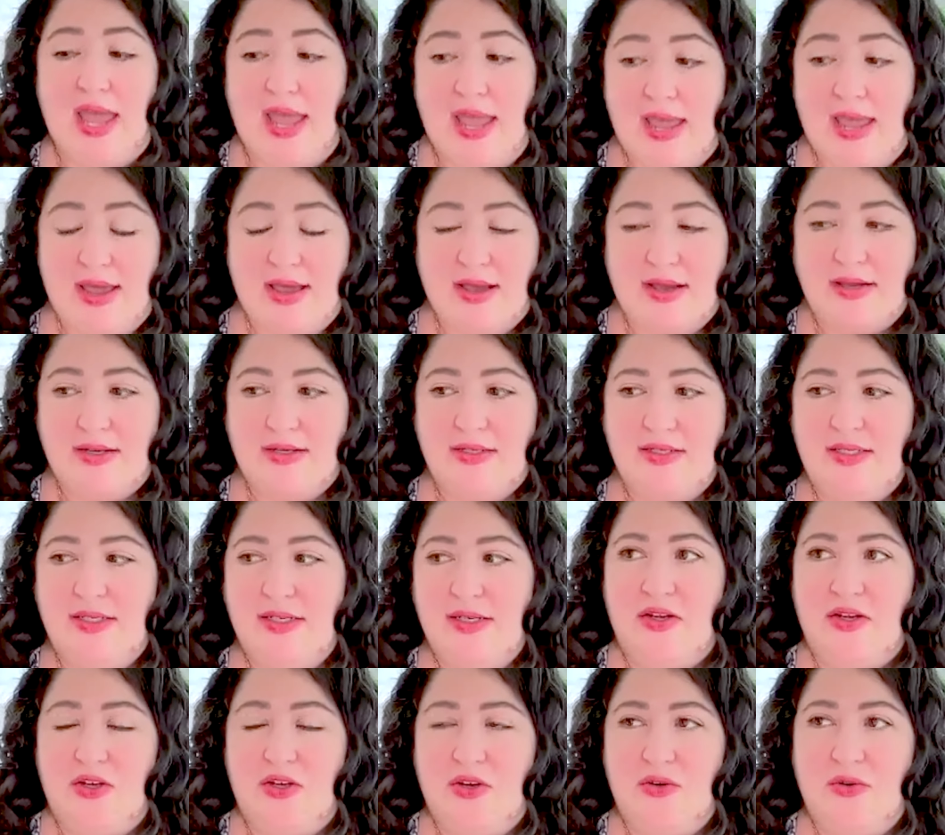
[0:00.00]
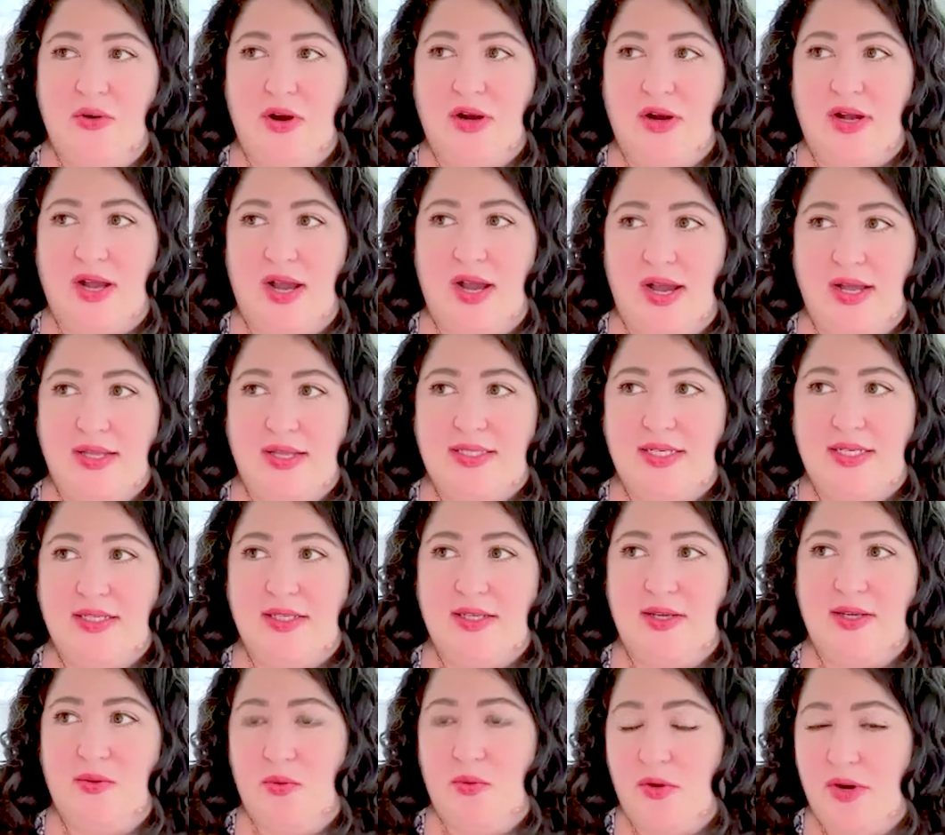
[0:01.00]
And you are
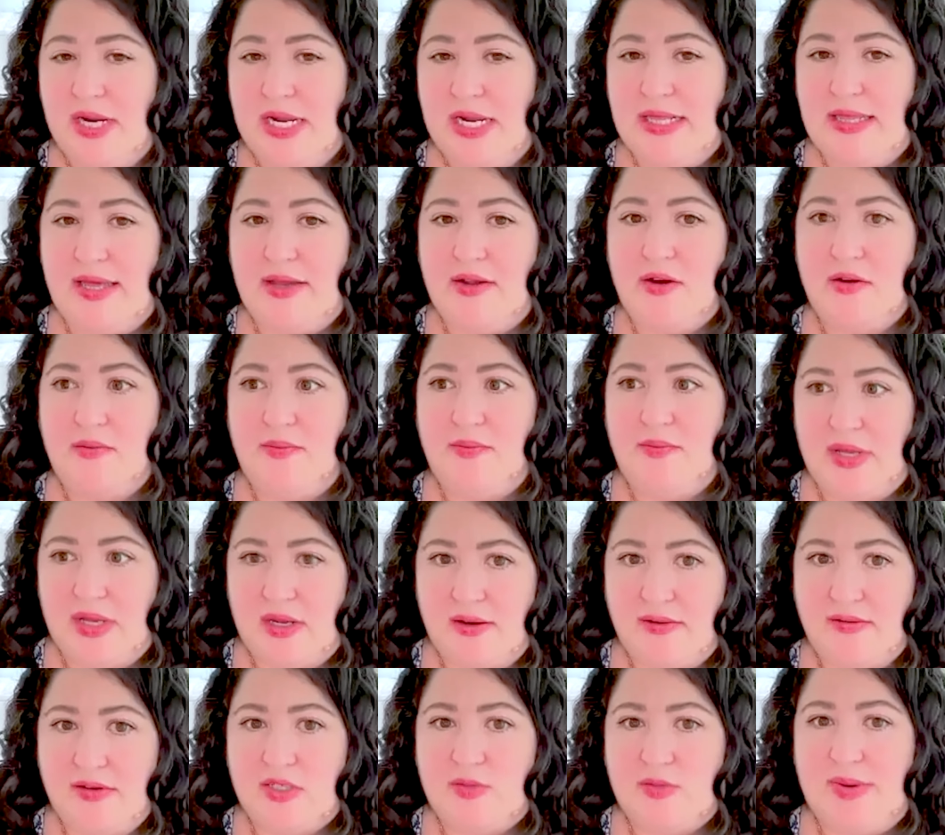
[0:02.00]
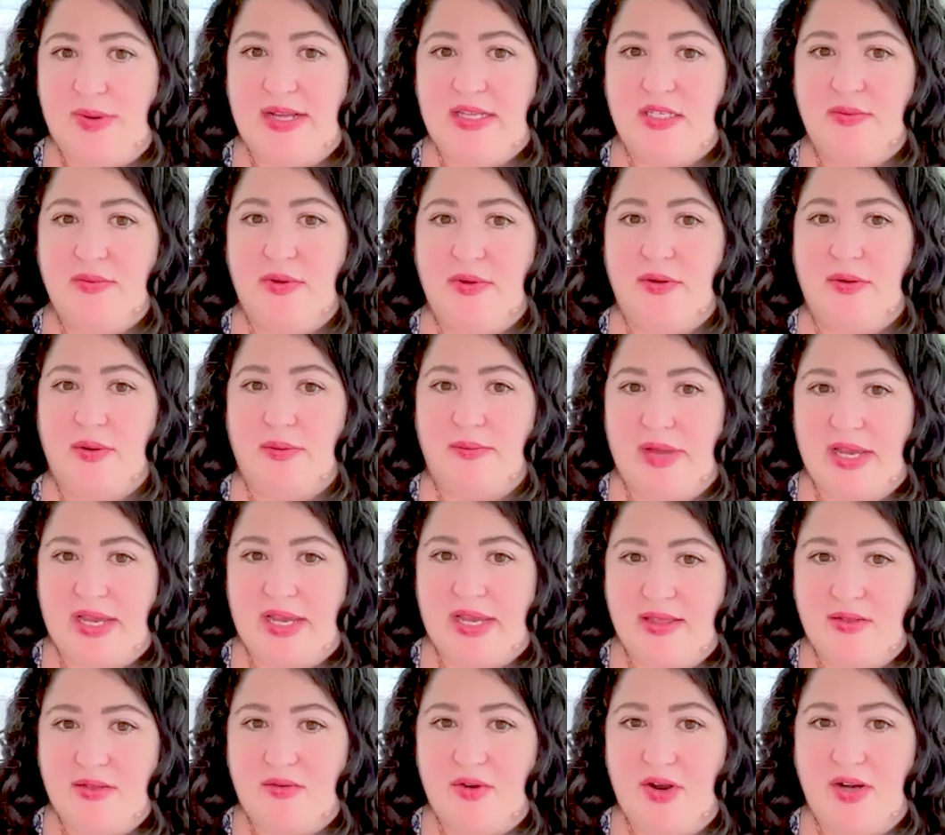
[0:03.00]
constantly worried that you're being irresponsible or
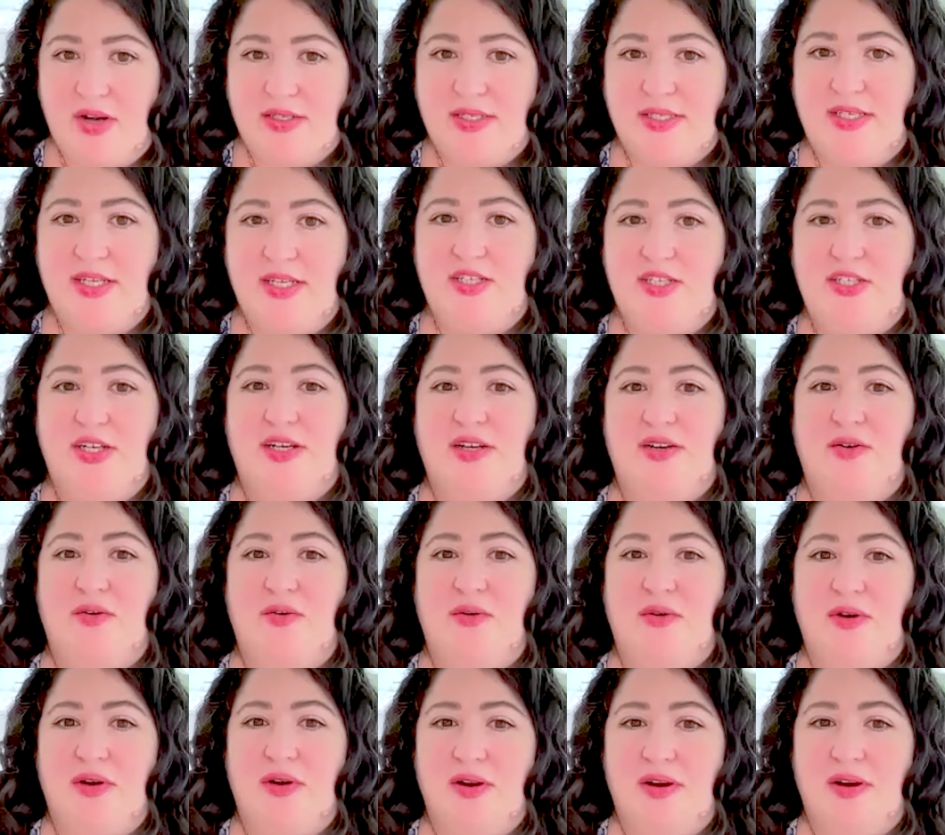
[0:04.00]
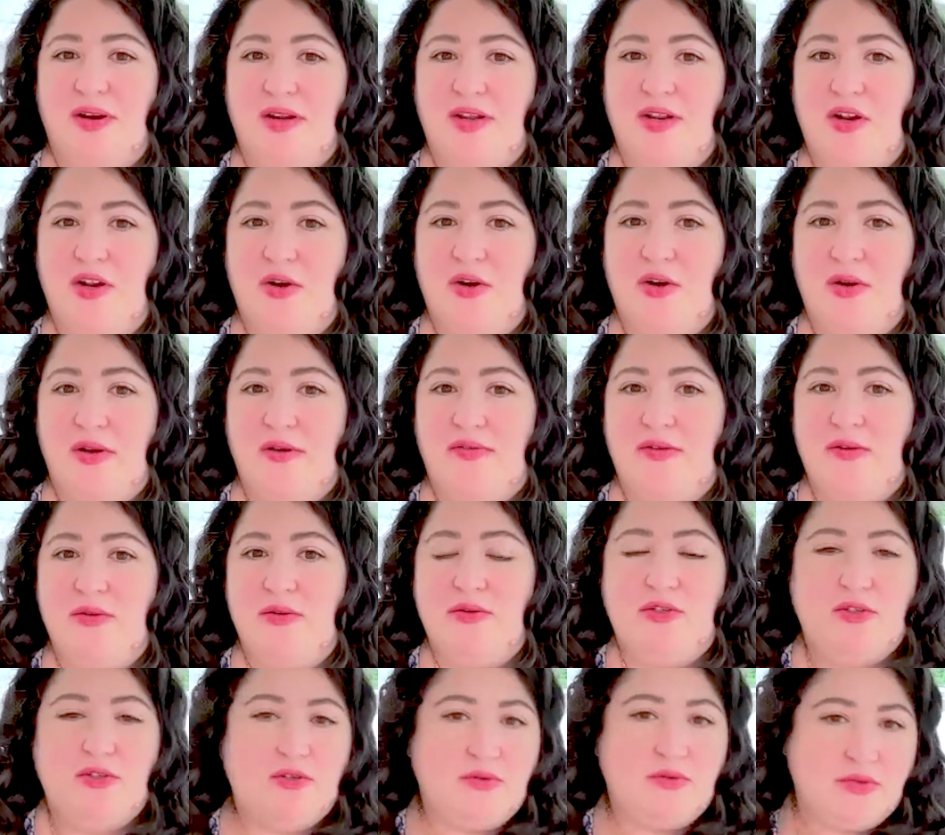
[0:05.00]
making the wrong decision. Or, you know, if
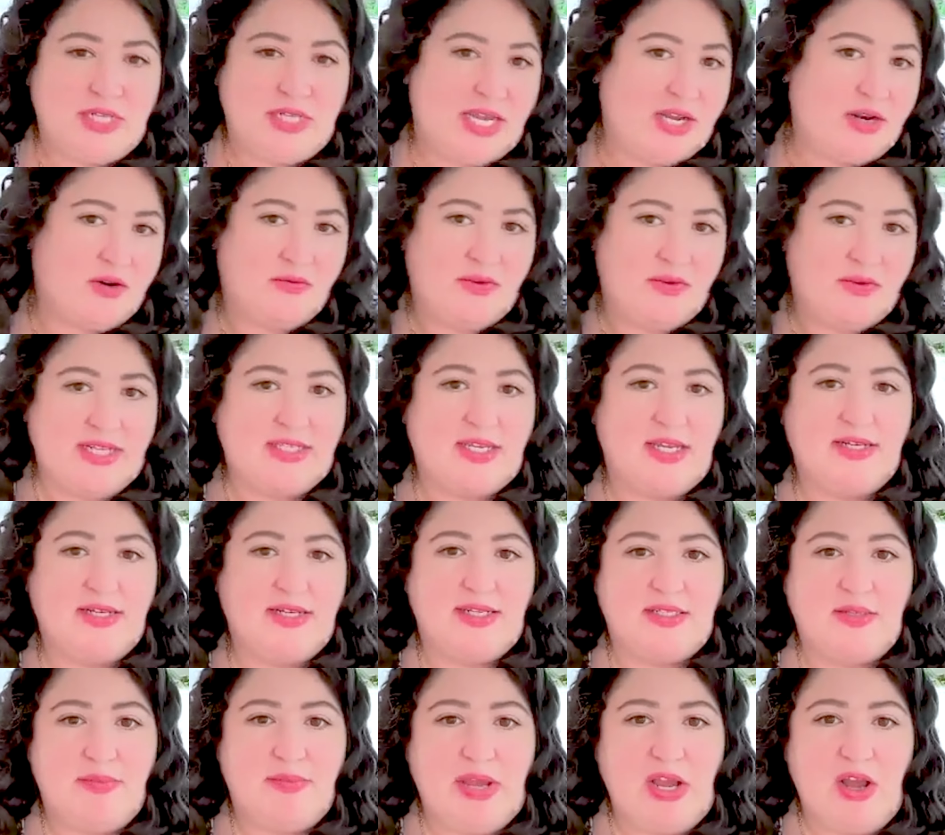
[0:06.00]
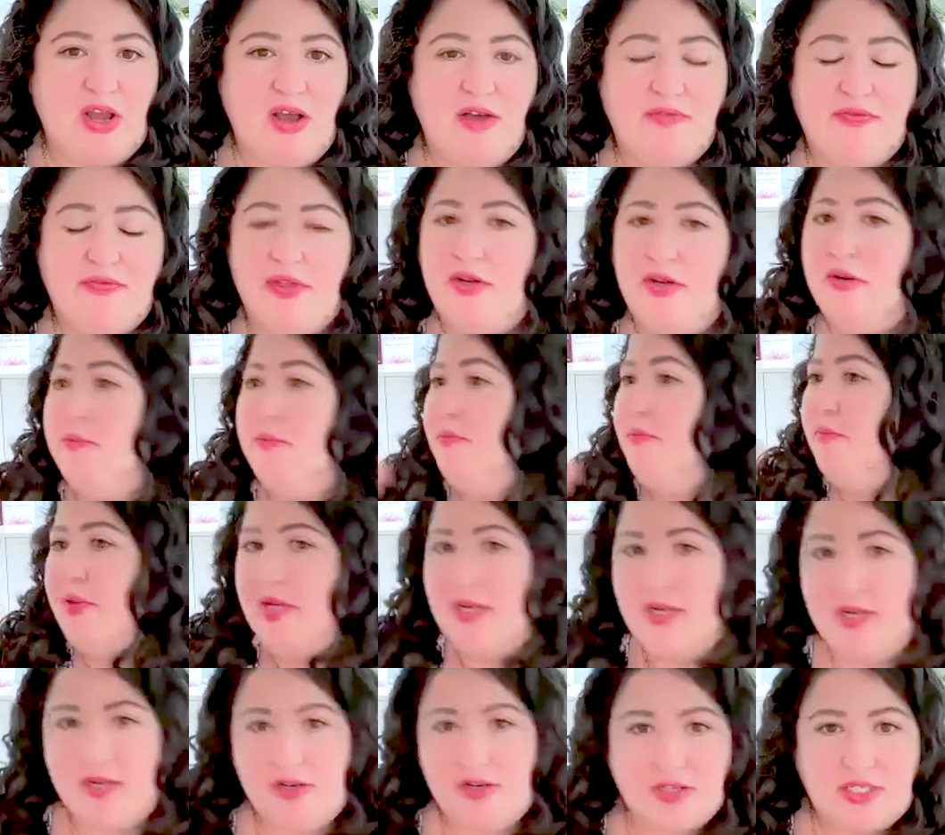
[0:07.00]
you do take a risk and it doesn't pay off, then you're
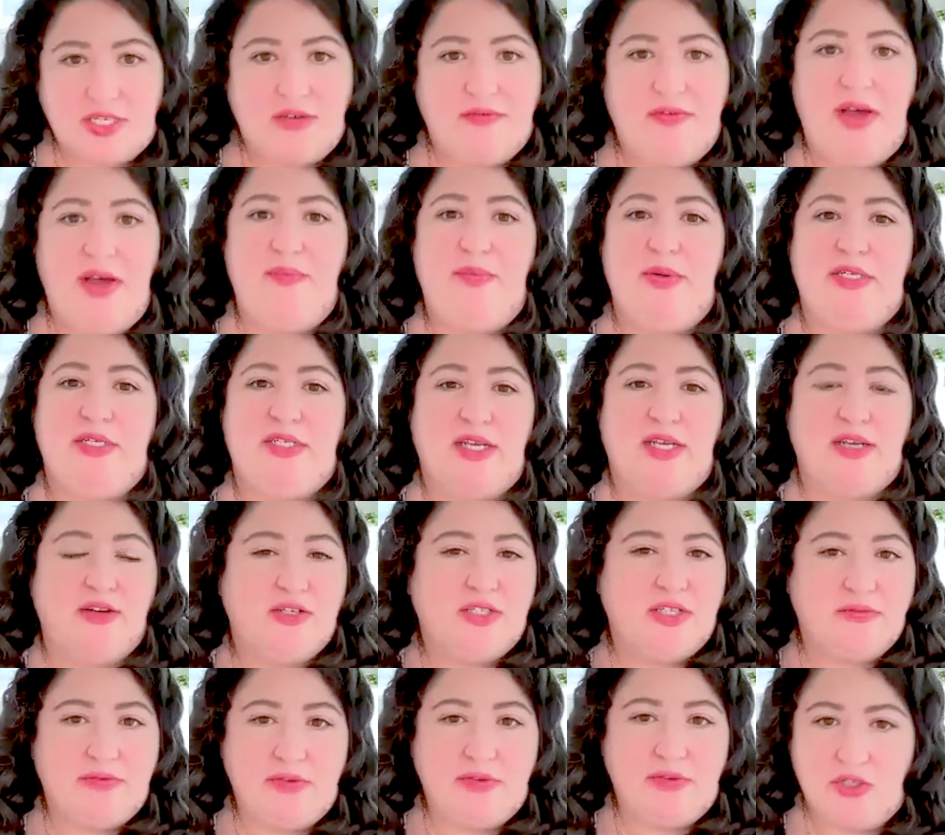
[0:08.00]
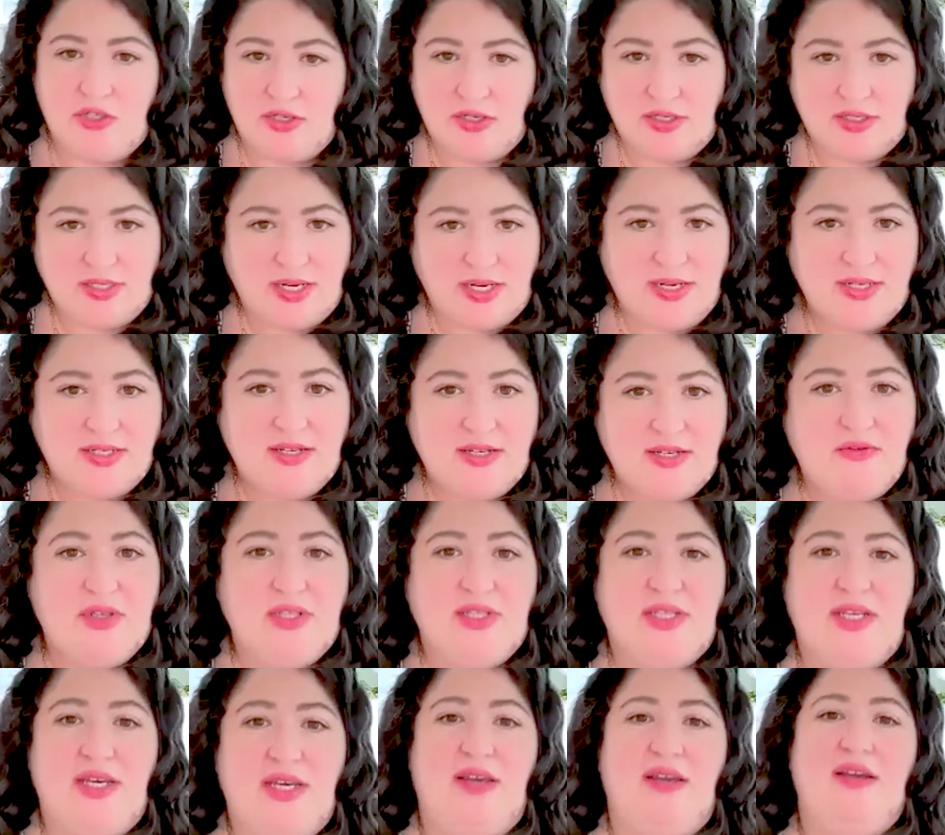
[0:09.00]
beating yourself up and telling yourself you should have done it
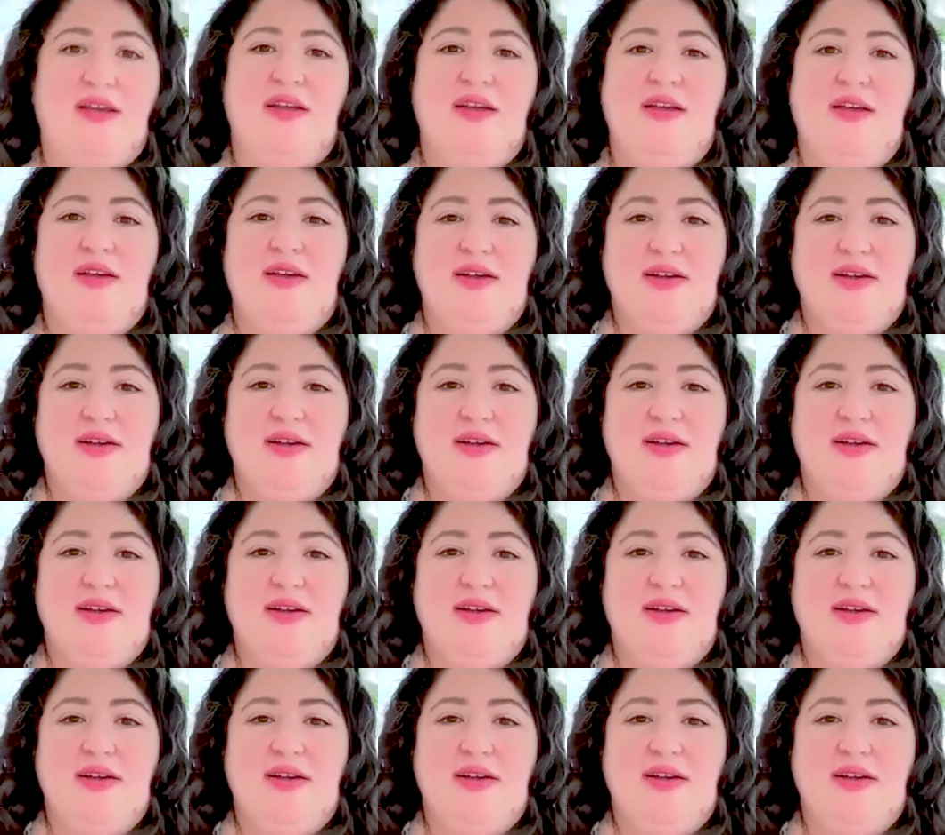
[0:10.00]
differently.